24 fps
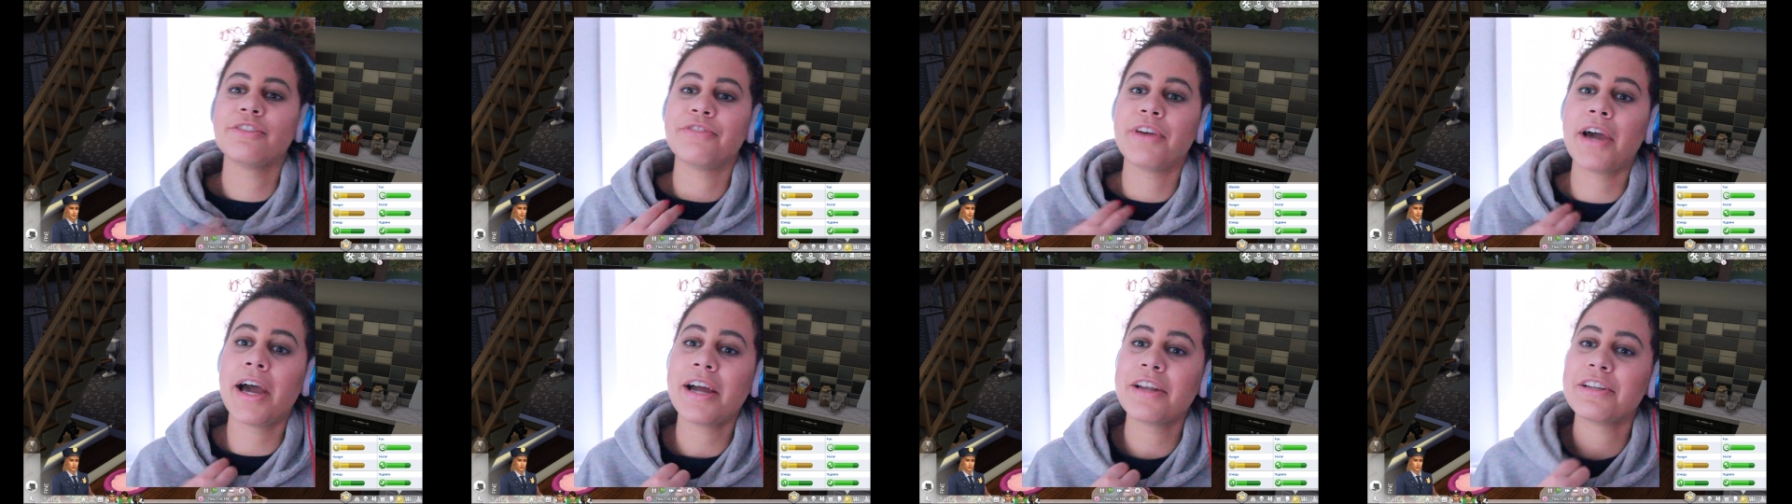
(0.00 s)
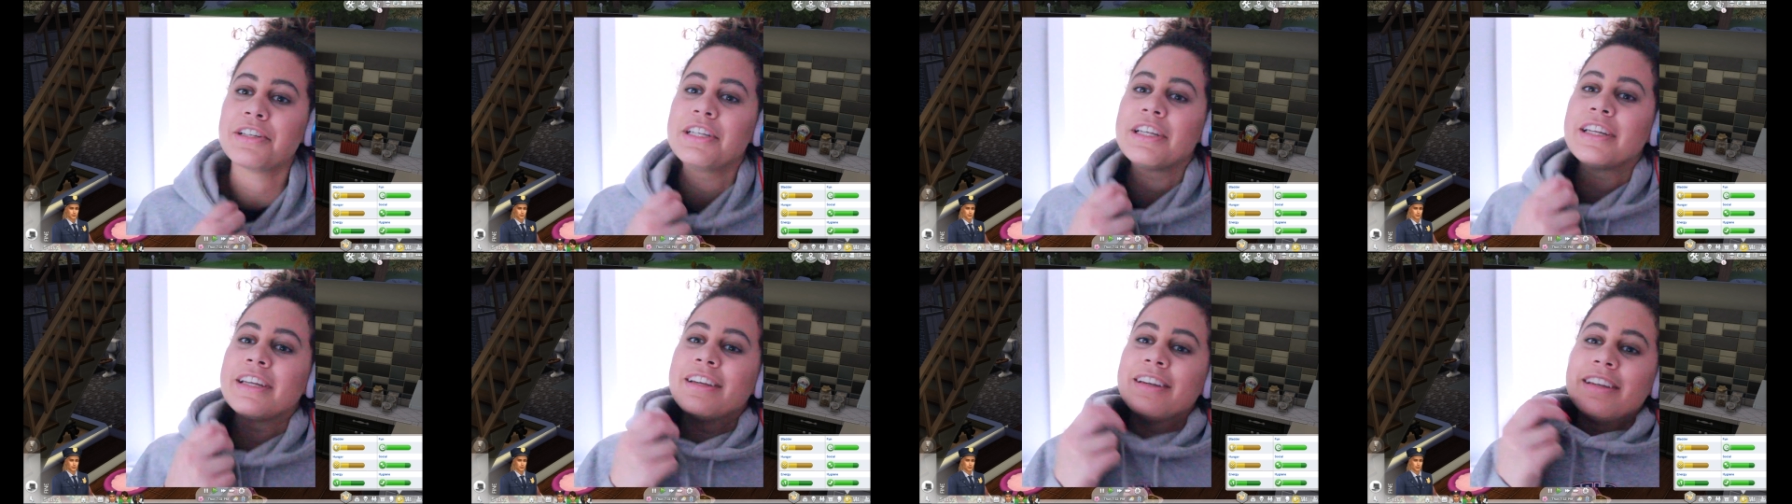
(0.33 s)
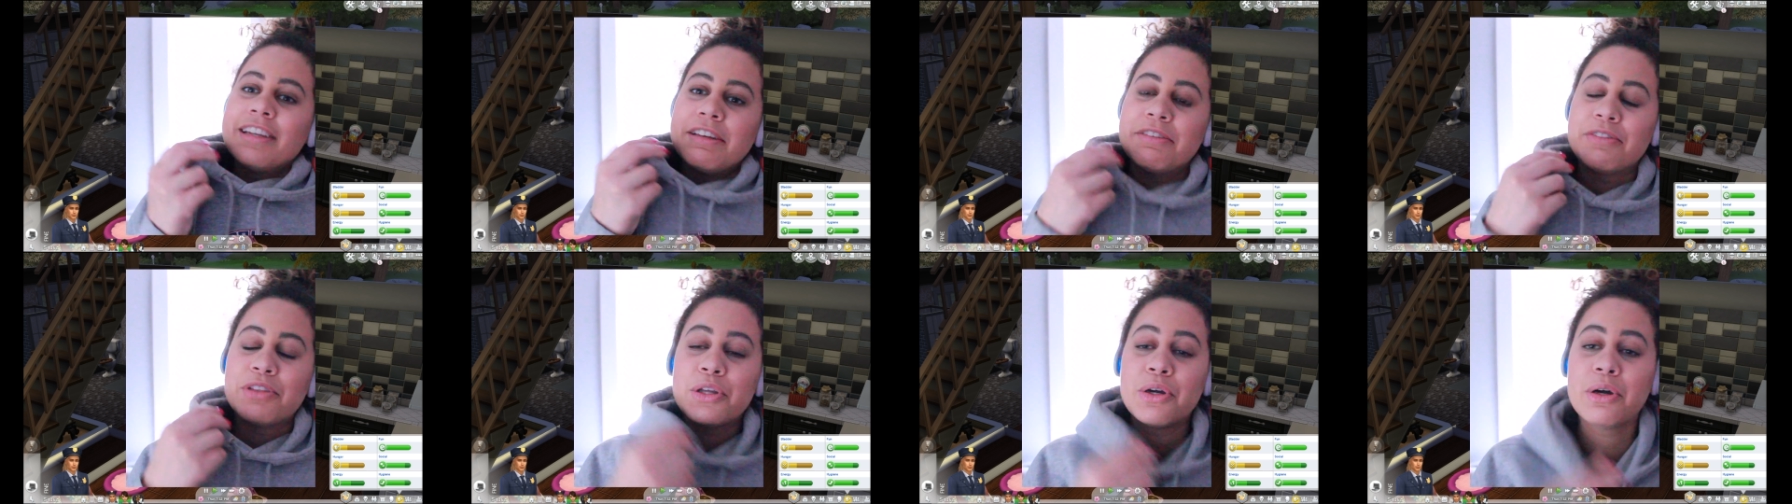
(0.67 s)
fashion
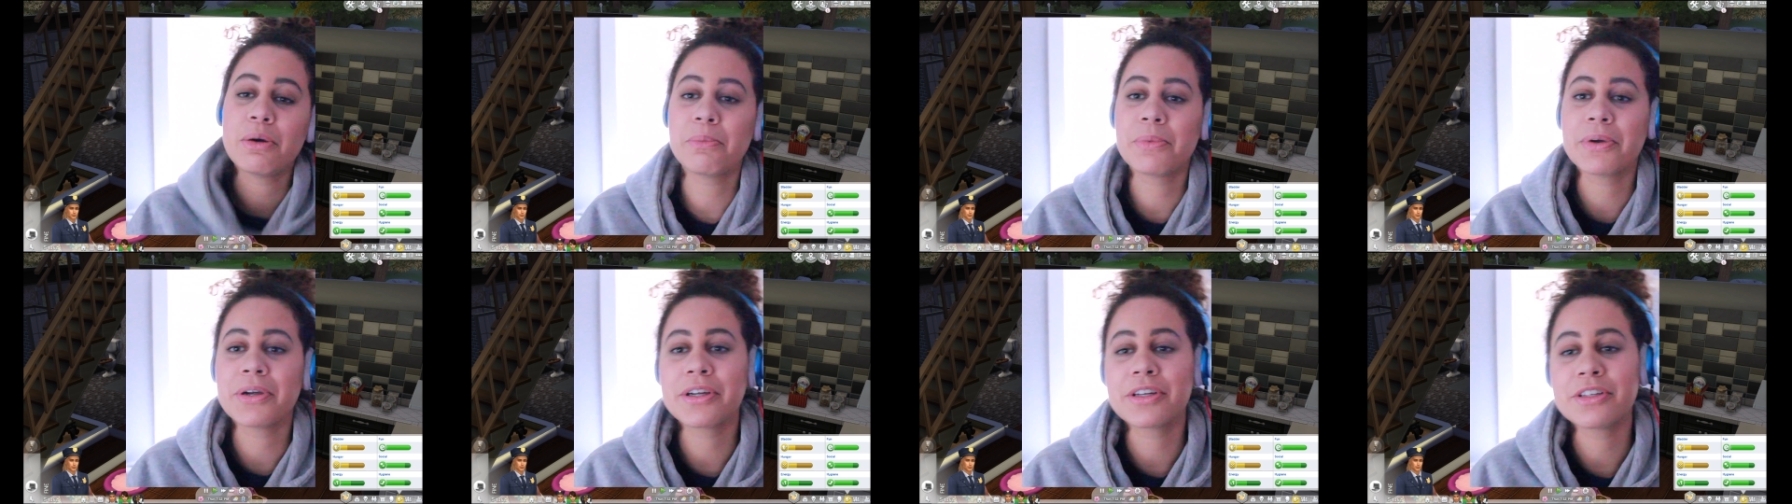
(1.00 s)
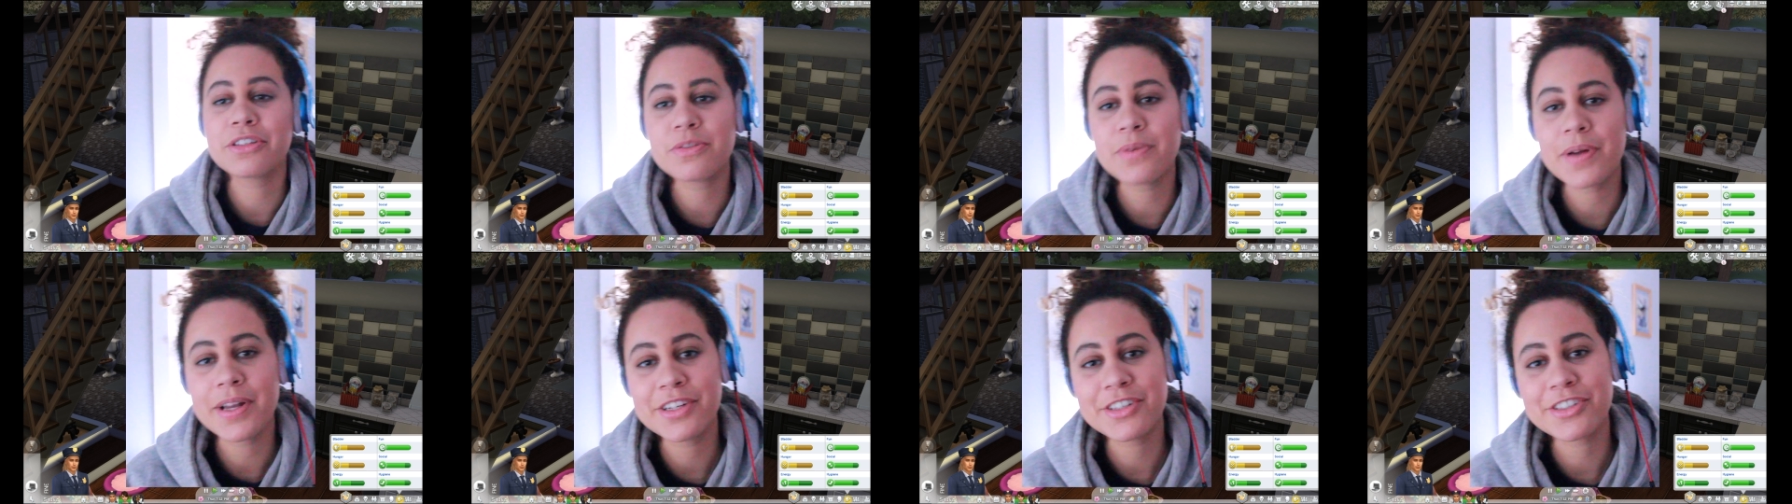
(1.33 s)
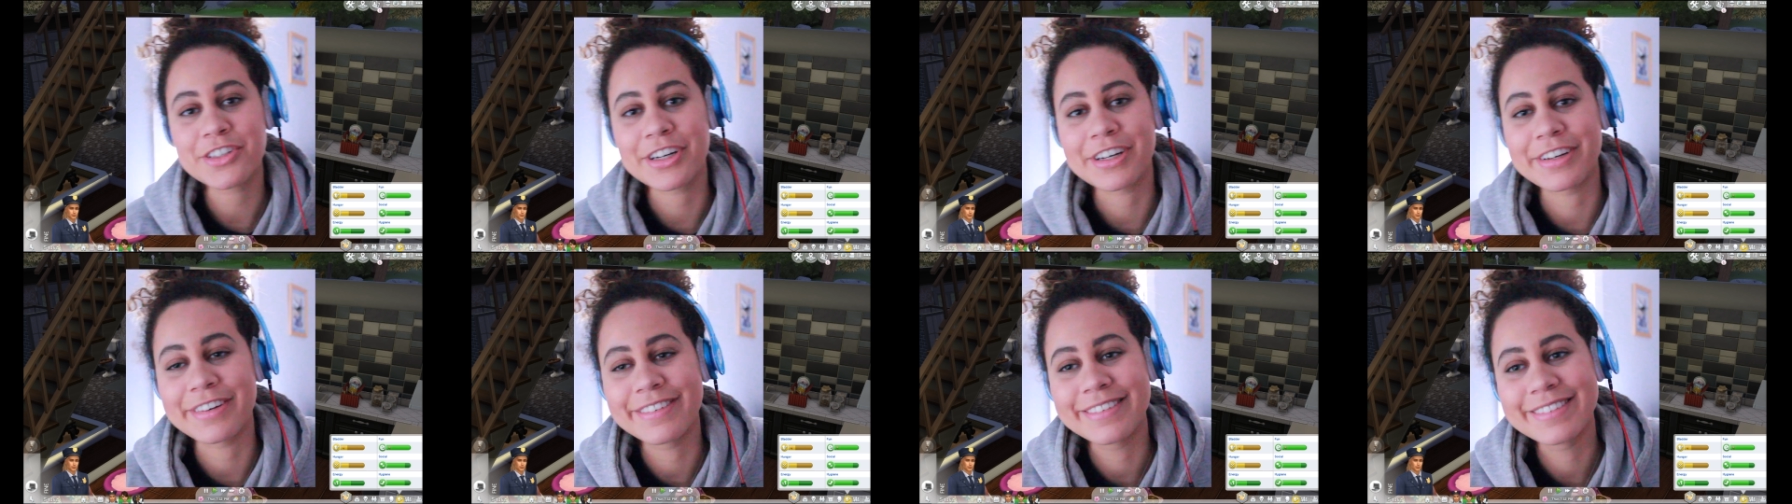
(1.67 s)
even though I'm wearing a
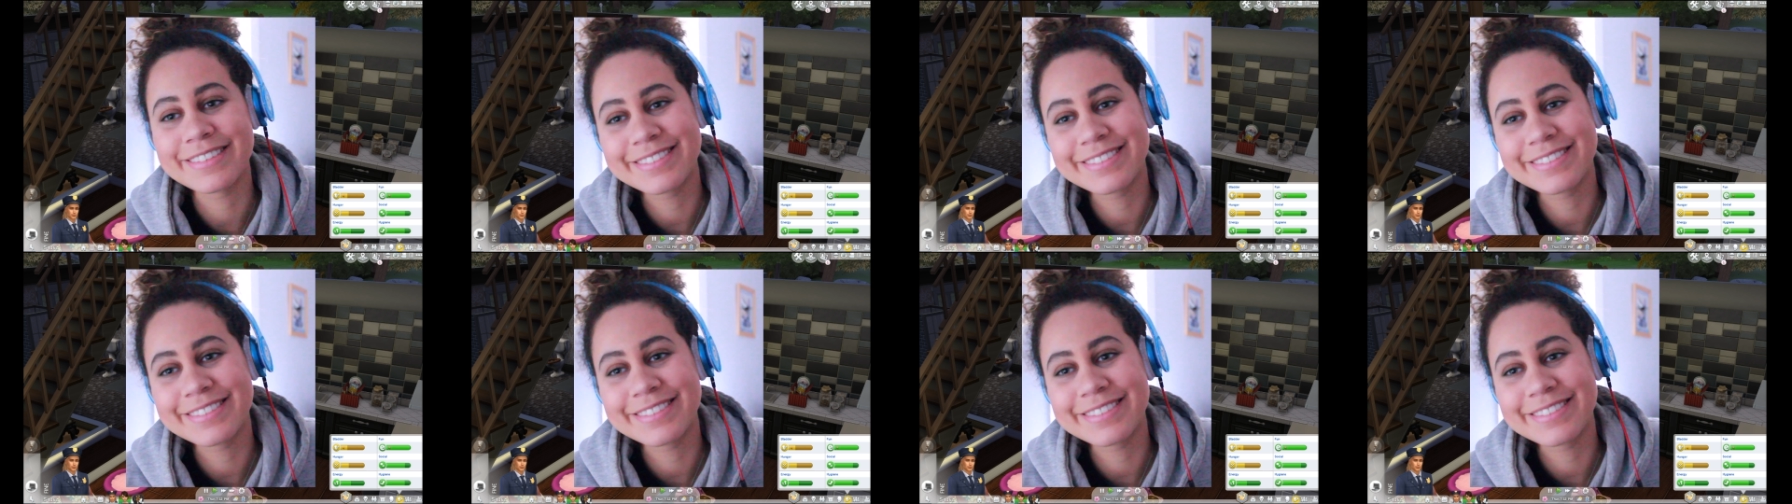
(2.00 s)
sweatshirt.